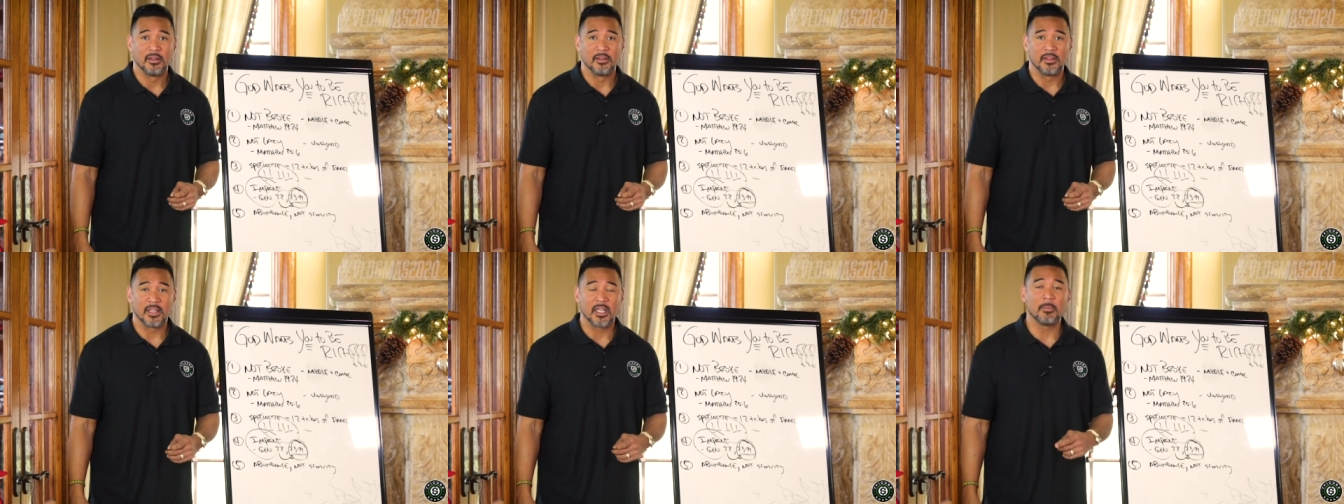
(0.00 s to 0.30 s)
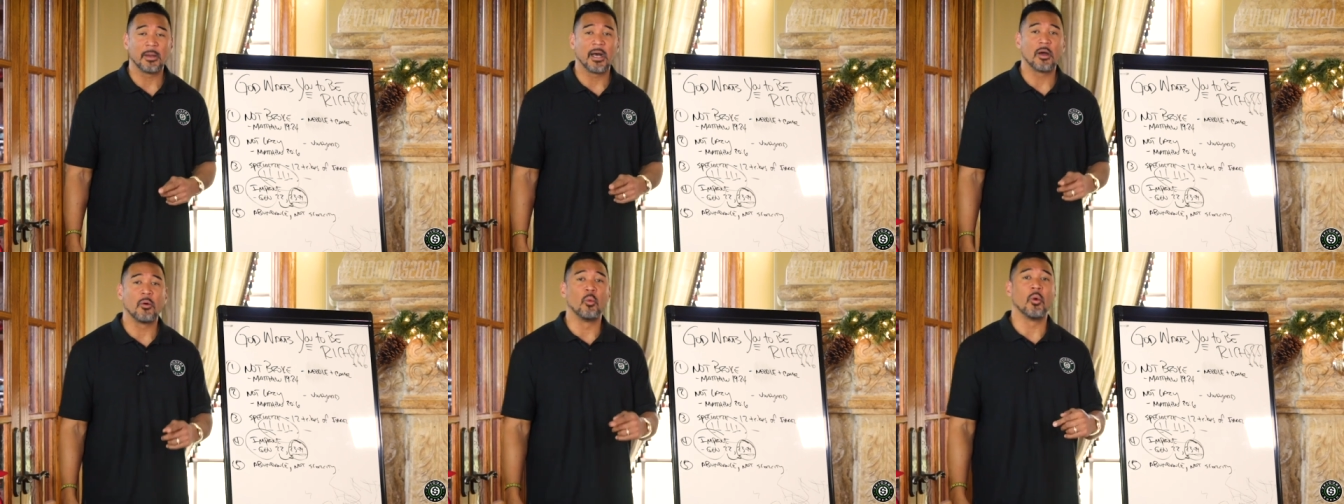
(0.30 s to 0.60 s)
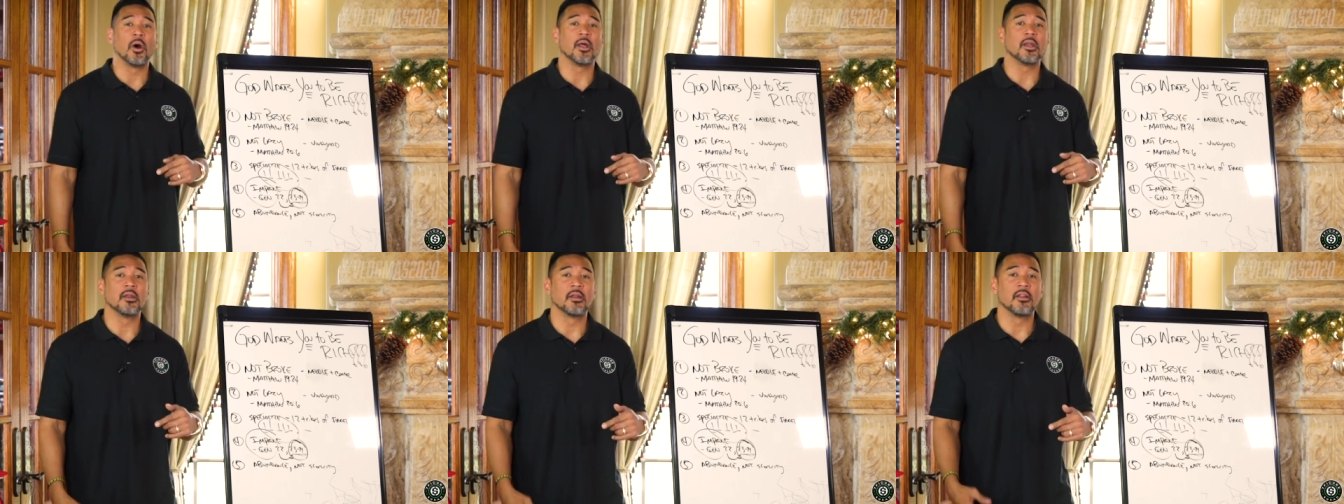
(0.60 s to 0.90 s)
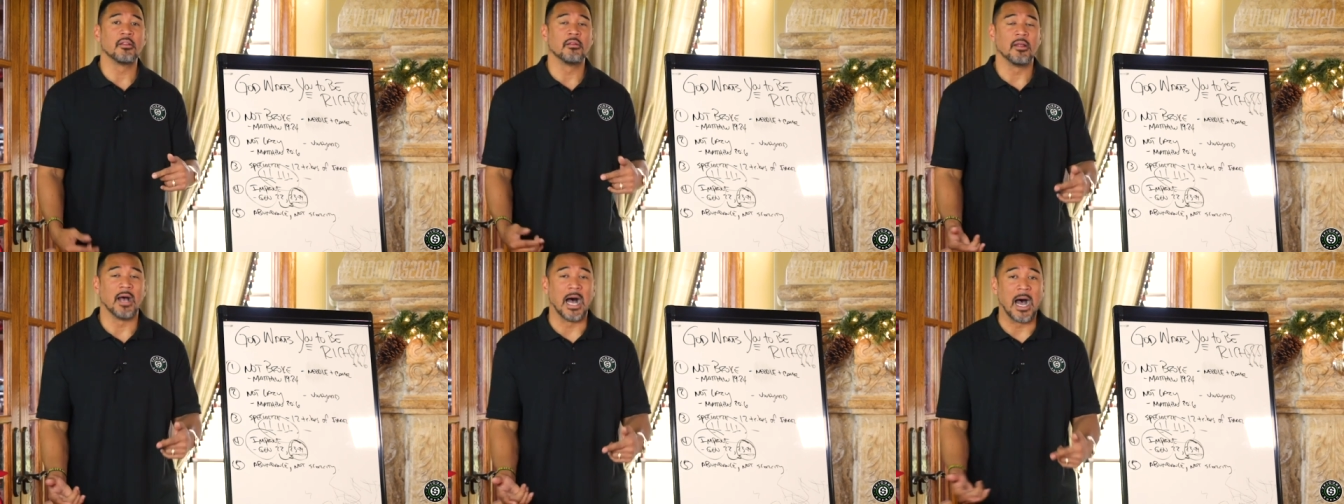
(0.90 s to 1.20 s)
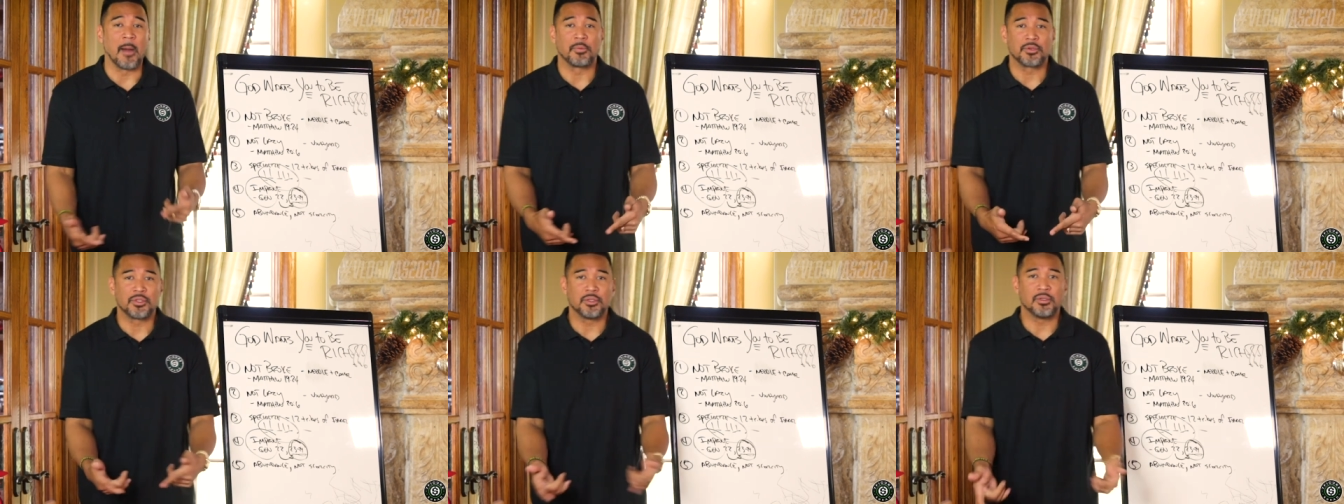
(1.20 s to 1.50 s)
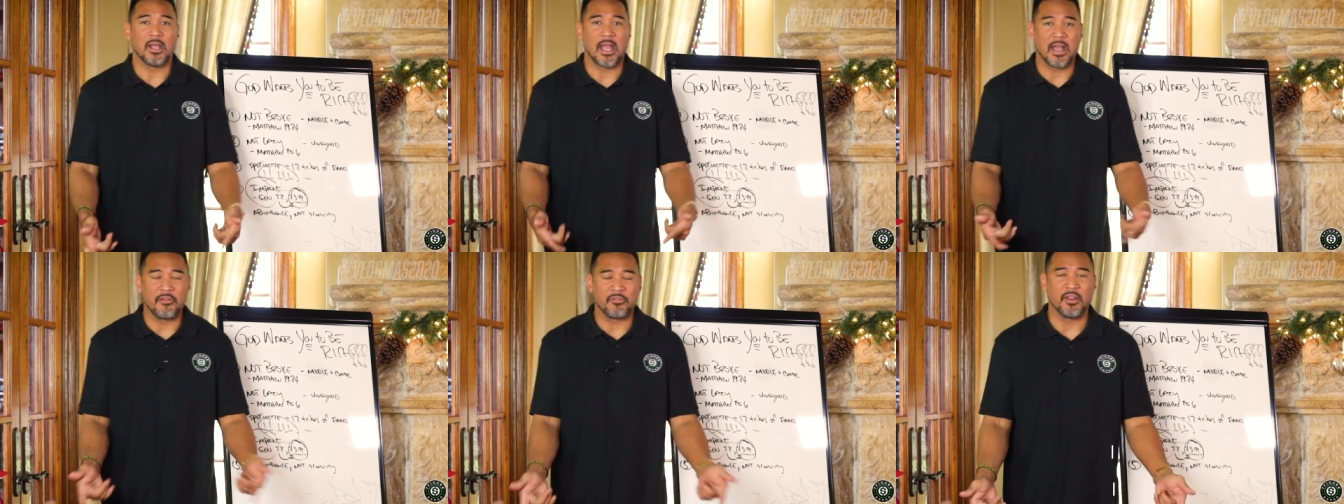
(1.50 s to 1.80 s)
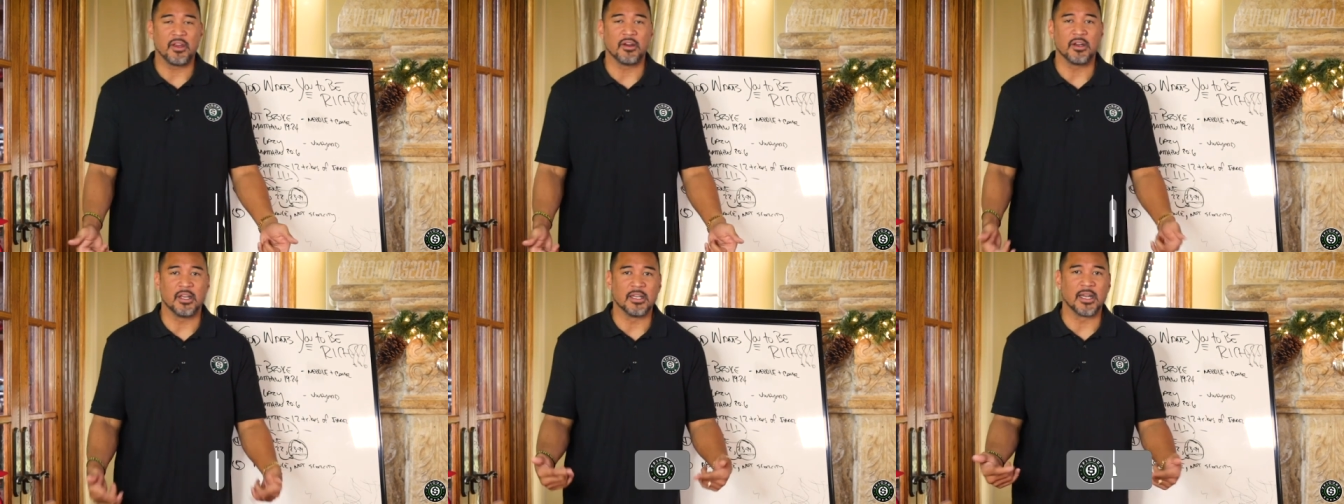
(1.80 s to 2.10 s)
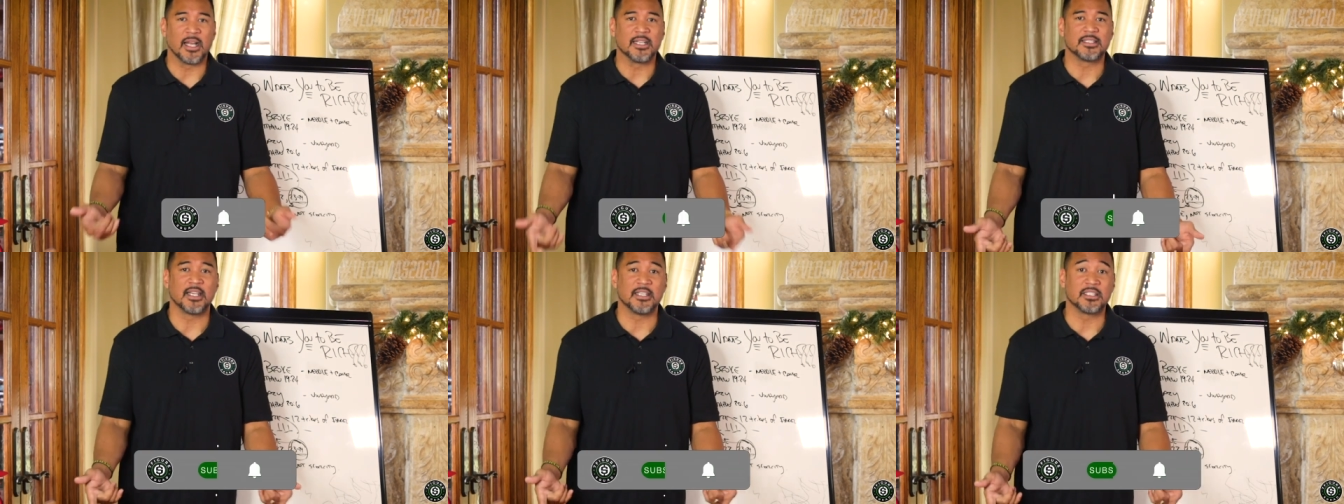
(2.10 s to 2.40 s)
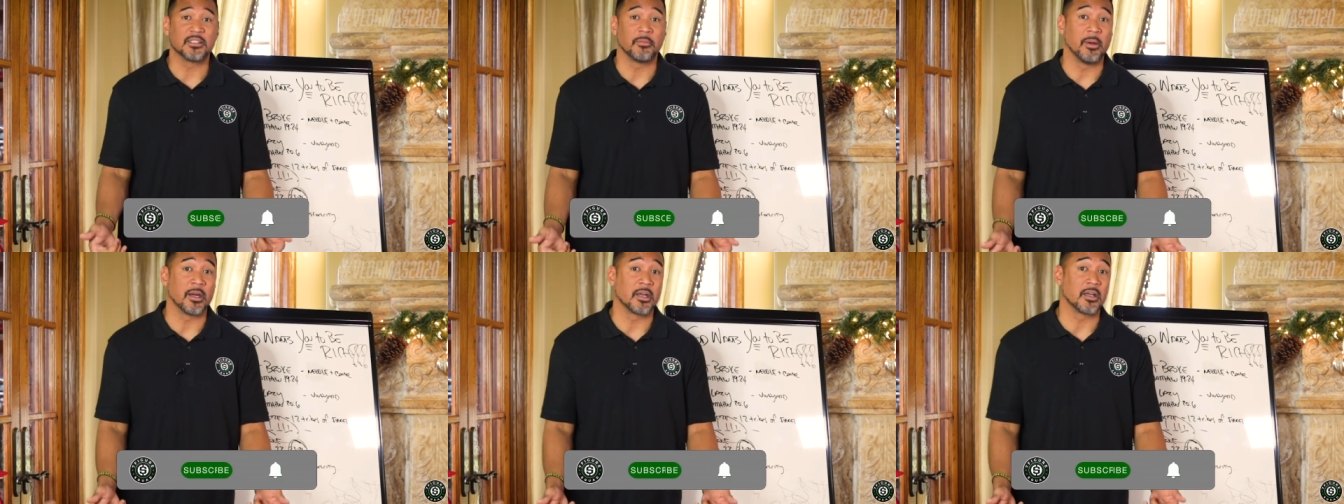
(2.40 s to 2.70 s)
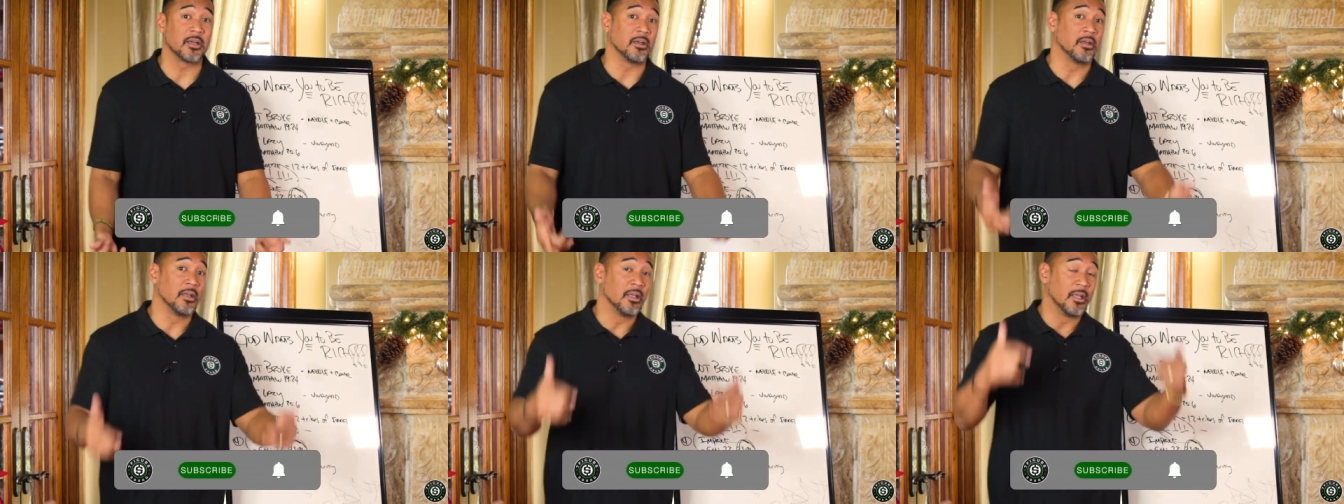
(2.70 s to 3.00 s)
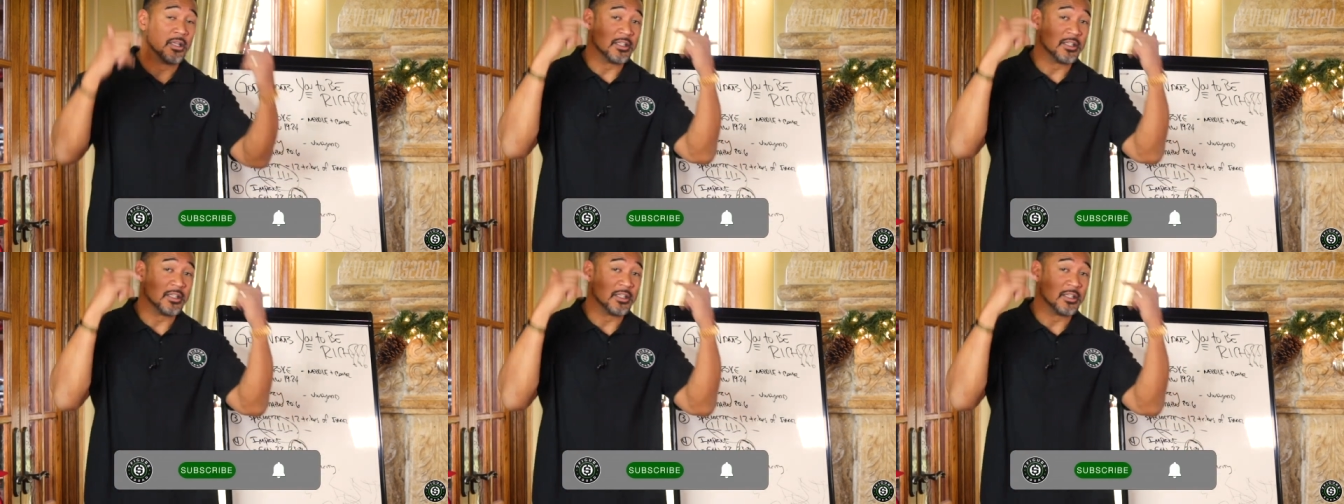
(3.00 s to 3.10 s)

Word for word: Think about what opportunity you have here in the United States of America